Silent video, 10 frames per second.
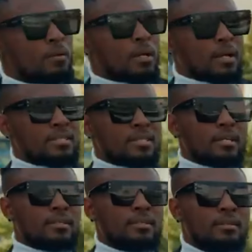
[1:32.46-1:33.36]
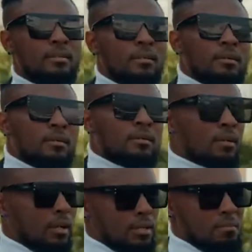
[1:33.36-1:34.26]
Like I said,
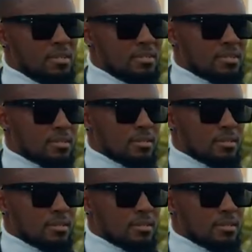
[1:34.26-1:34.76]
any means